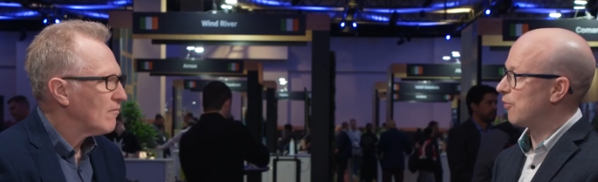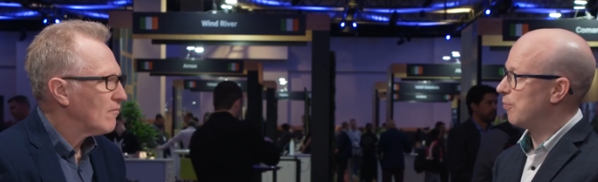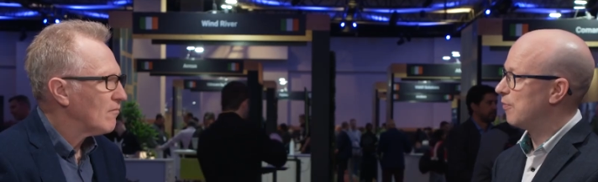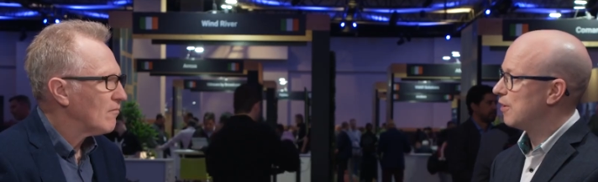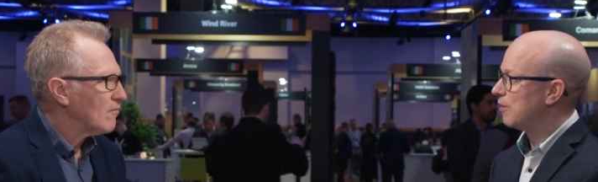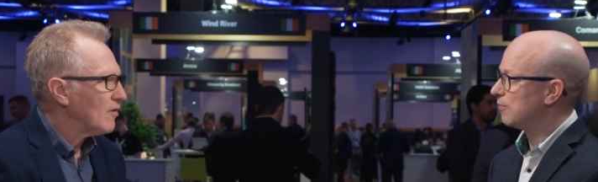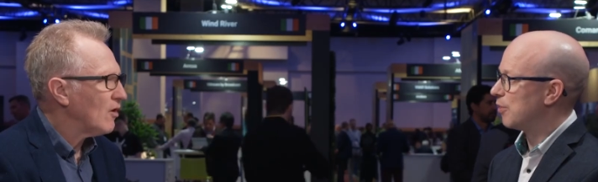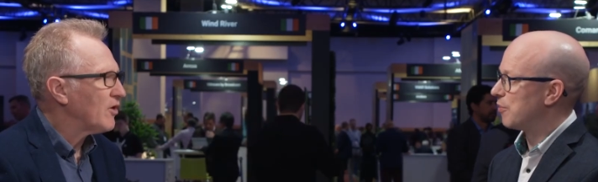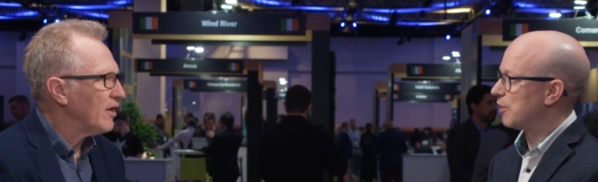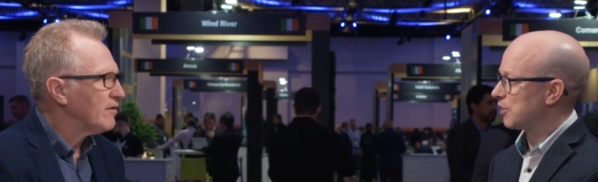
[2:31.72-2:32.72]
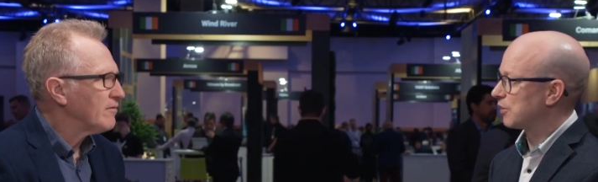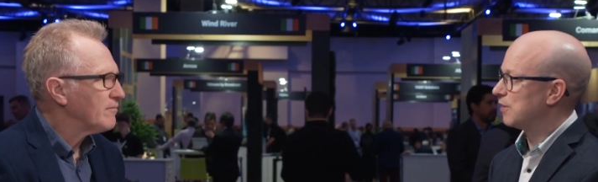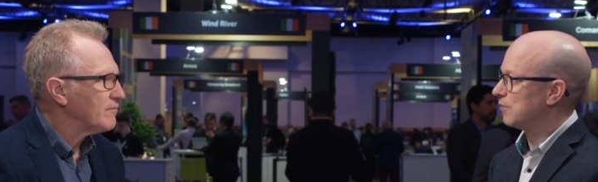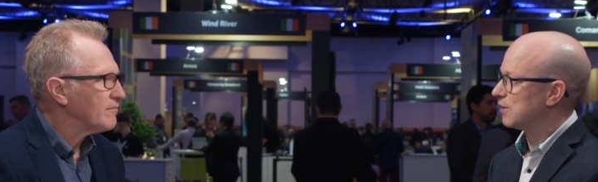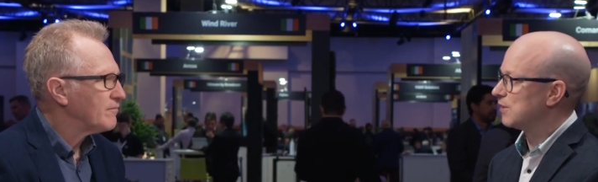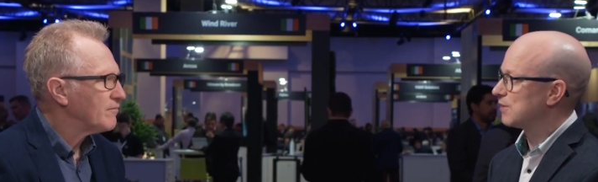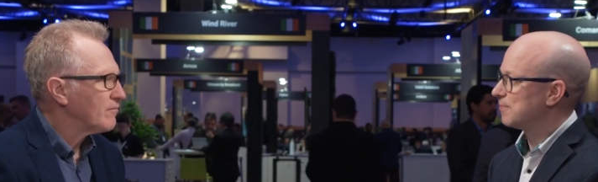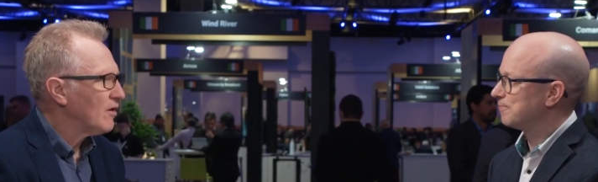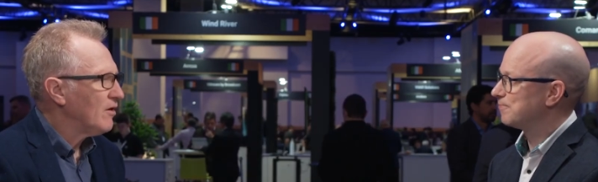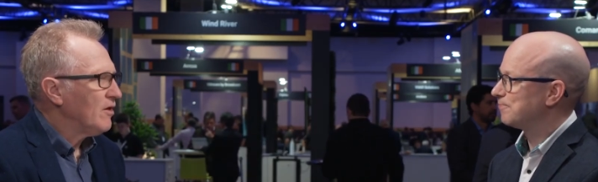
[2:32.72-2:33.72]
Speaker 1: from, from okay. those activities.
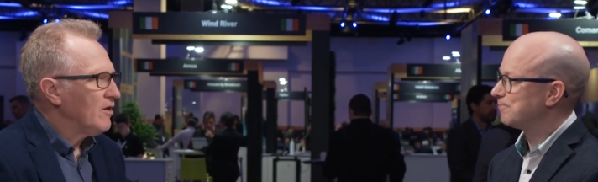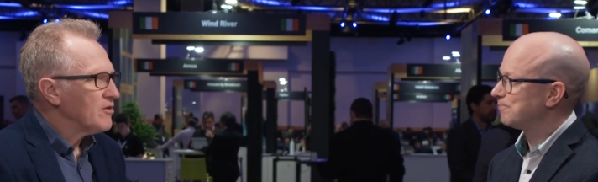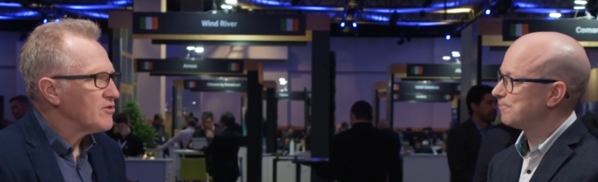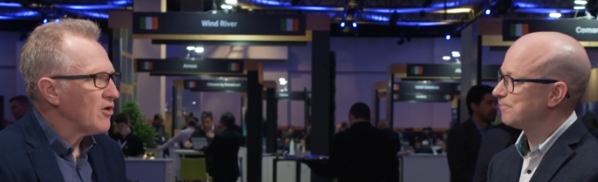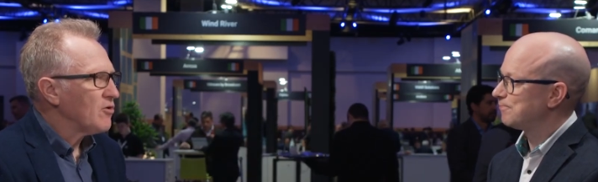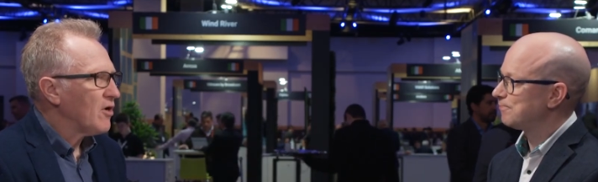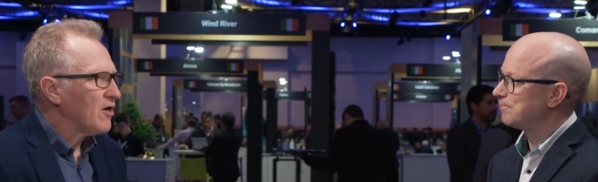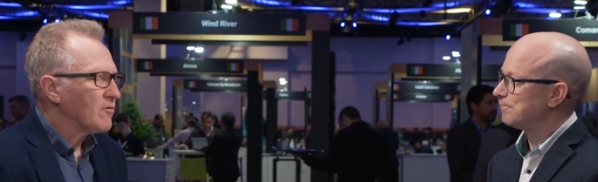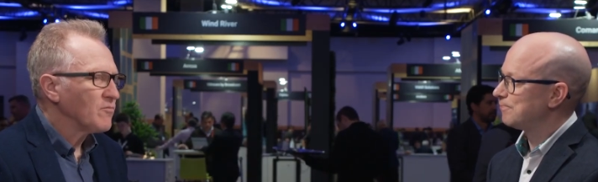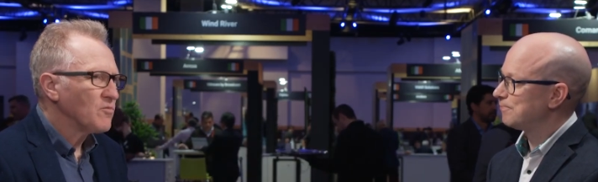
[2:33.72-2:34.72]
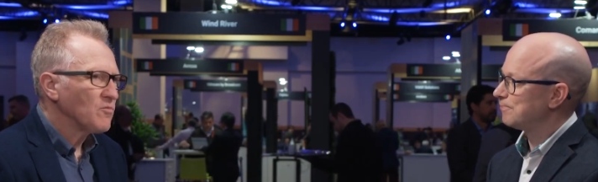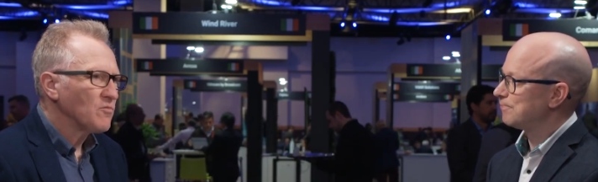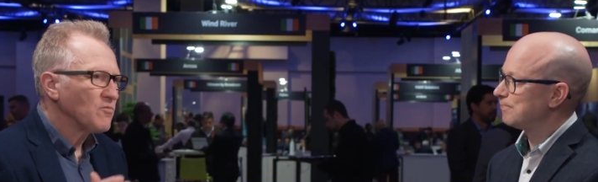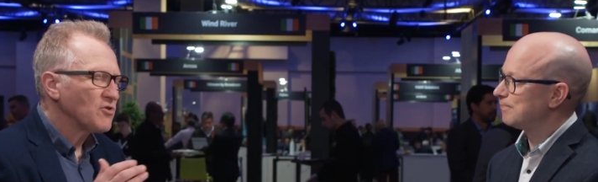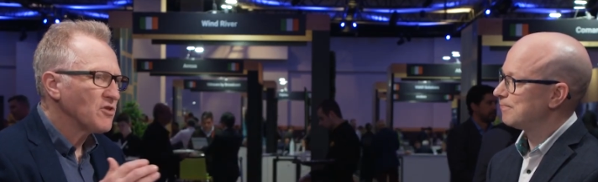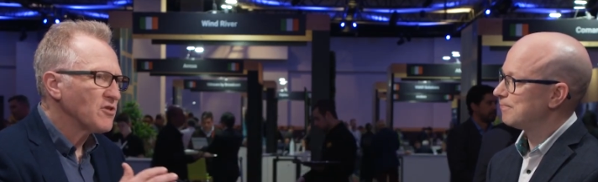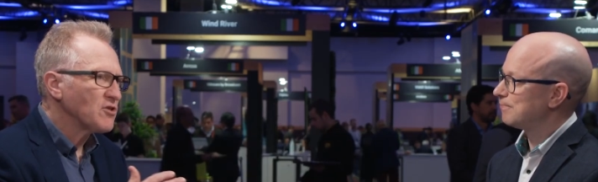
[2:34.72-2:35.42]
Speaker 2: So um, just to